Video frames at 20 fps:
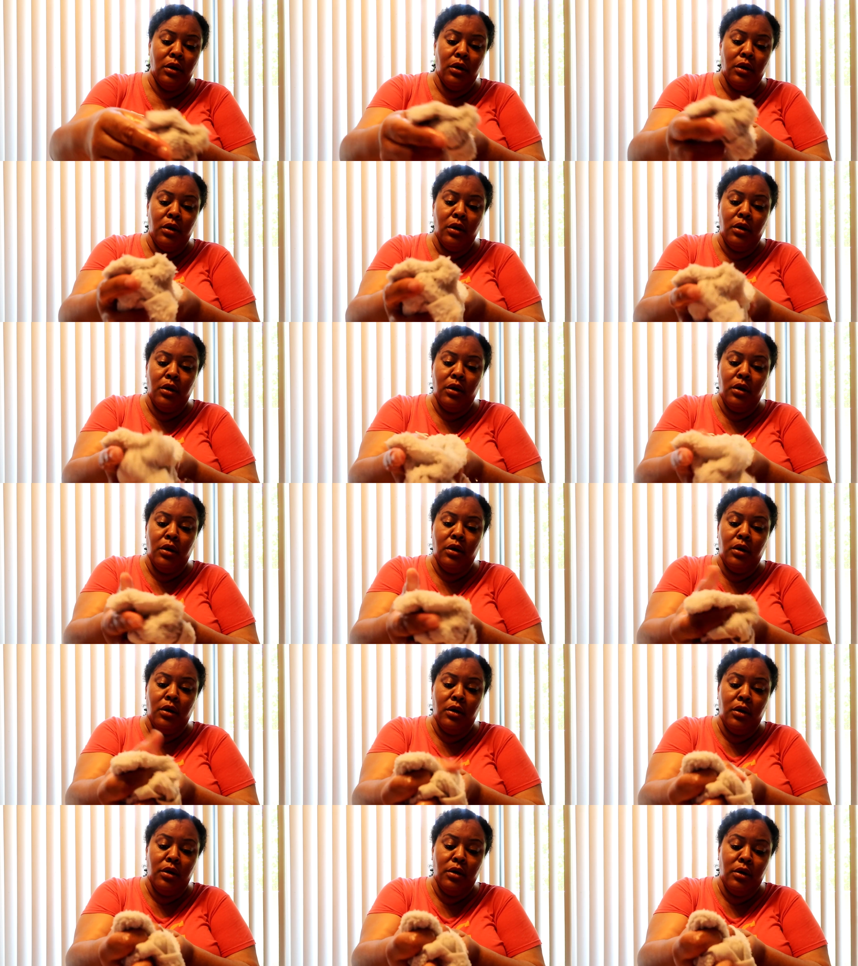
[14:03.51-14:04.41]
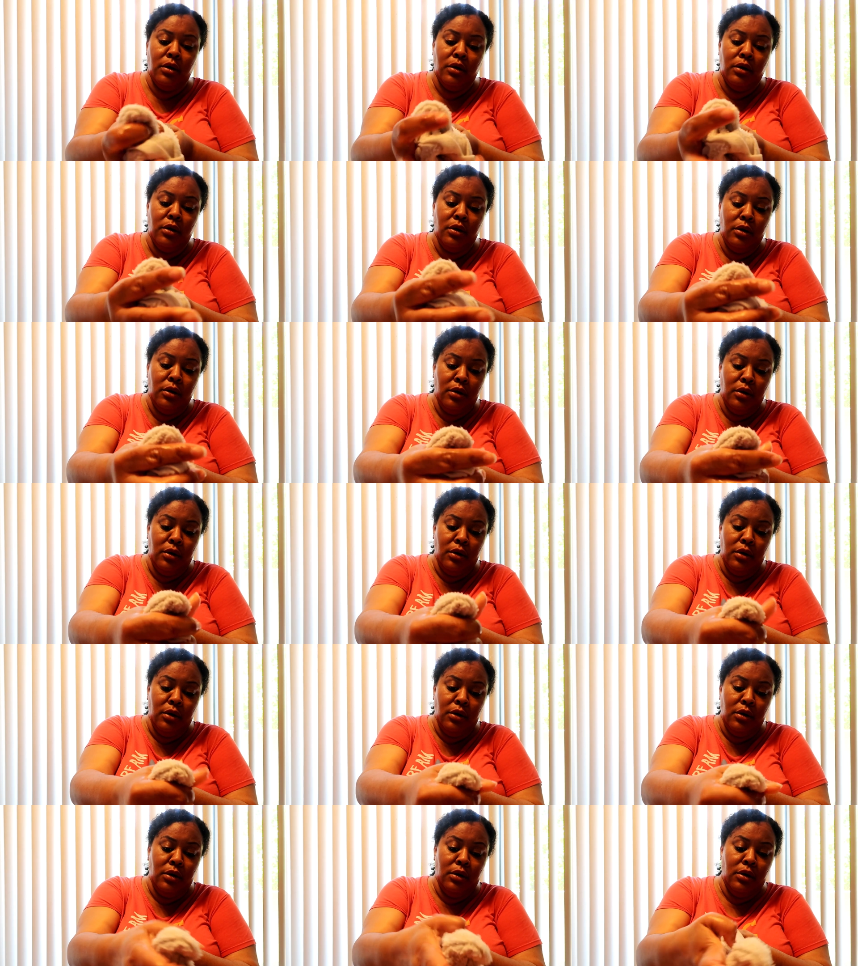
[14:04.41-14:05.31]

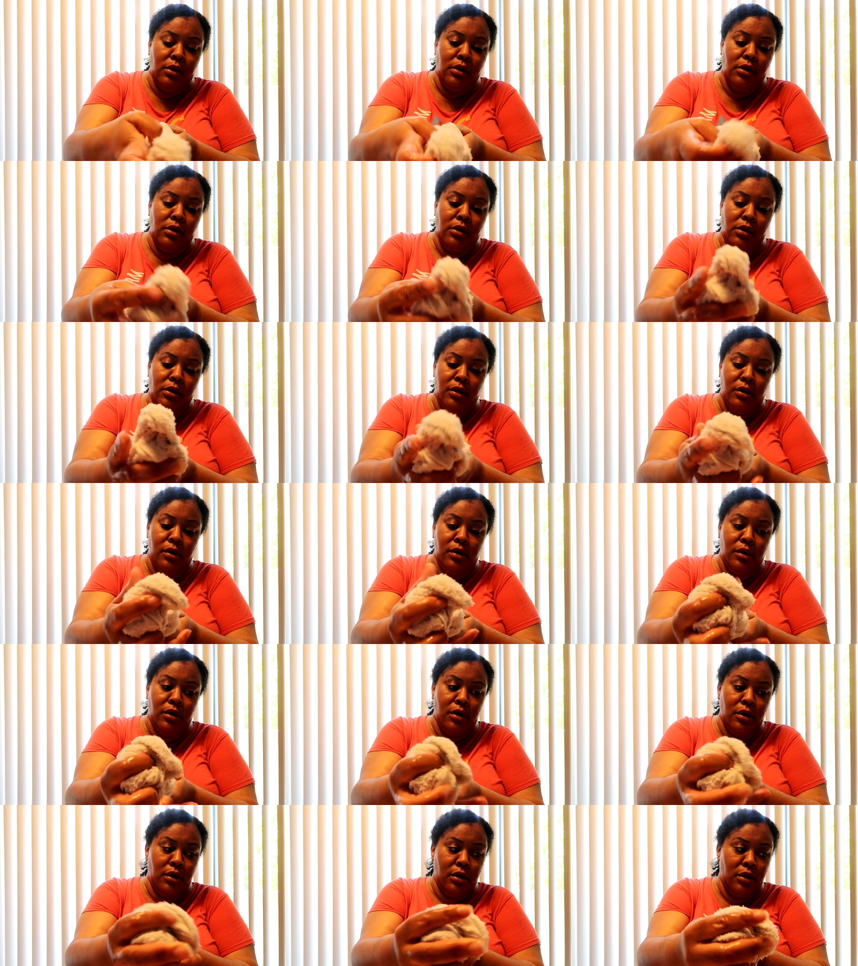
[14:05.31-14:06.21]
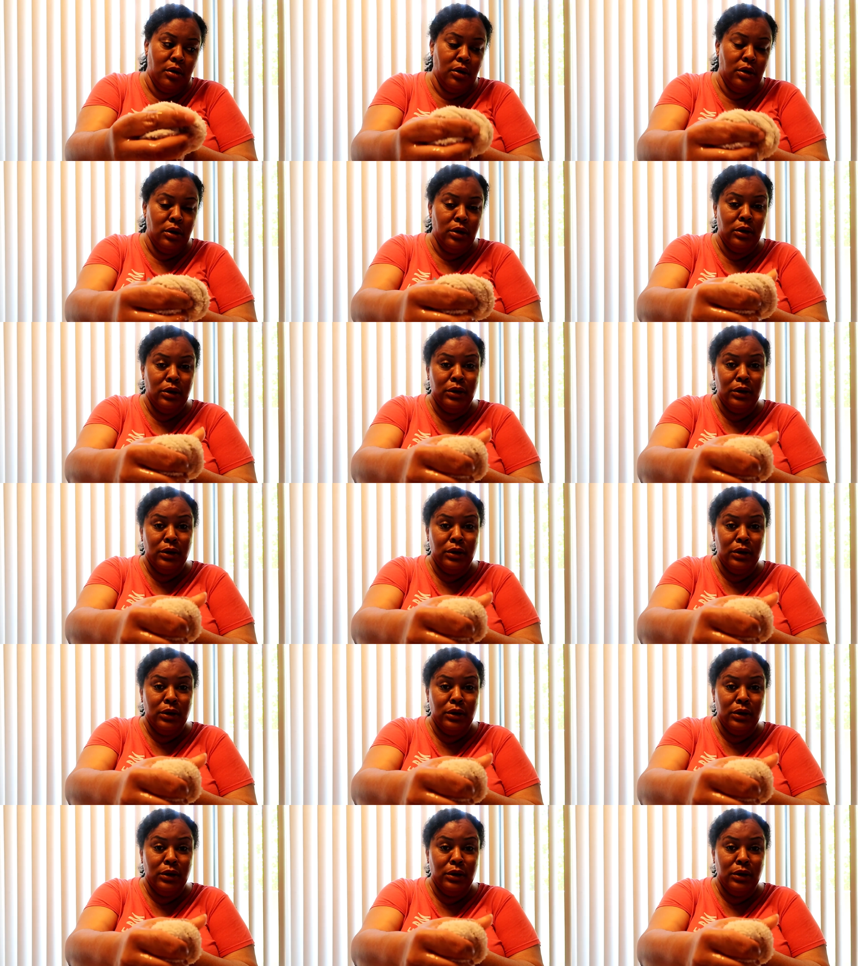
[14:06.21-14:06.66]
Nothing is said.